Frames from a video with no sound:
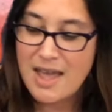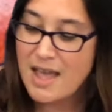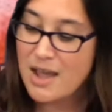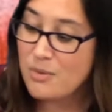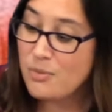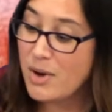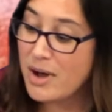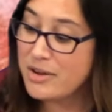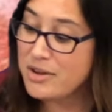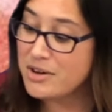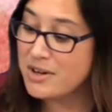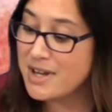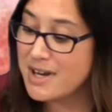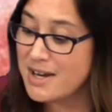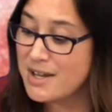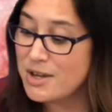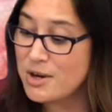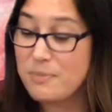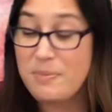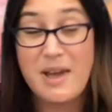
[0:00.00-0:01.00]
And while you're
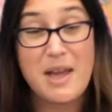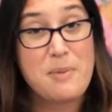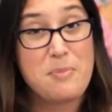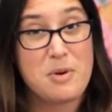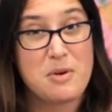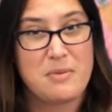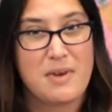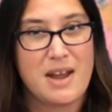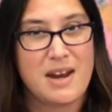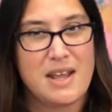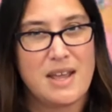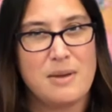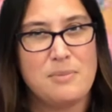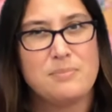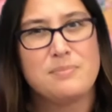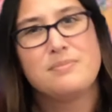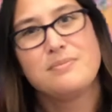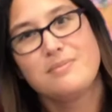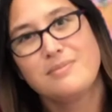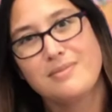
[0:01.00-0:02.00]
getting your paper ready,
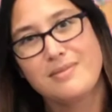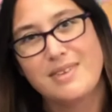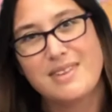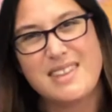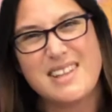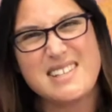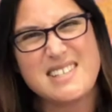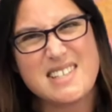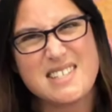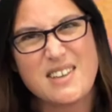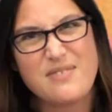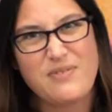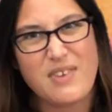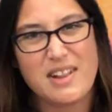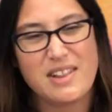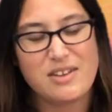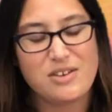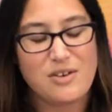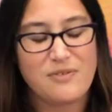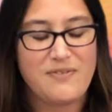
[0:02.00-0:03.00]
this is a
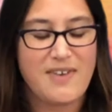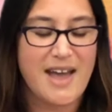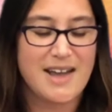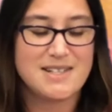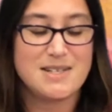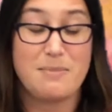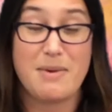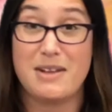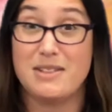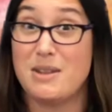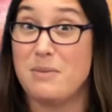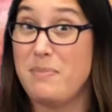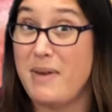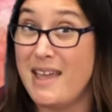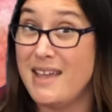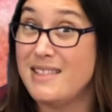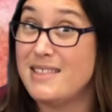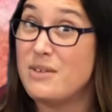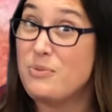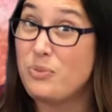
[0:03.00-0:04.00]
fun little fact about the
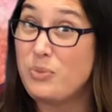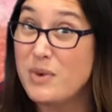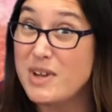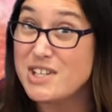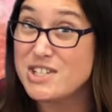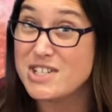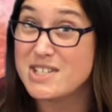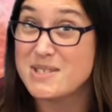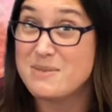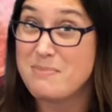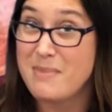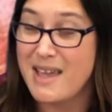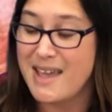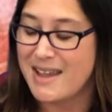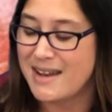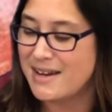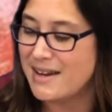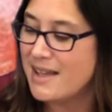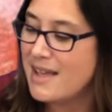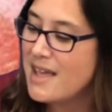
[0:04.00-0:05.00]
paint that we just
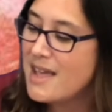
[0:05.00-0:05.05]
made.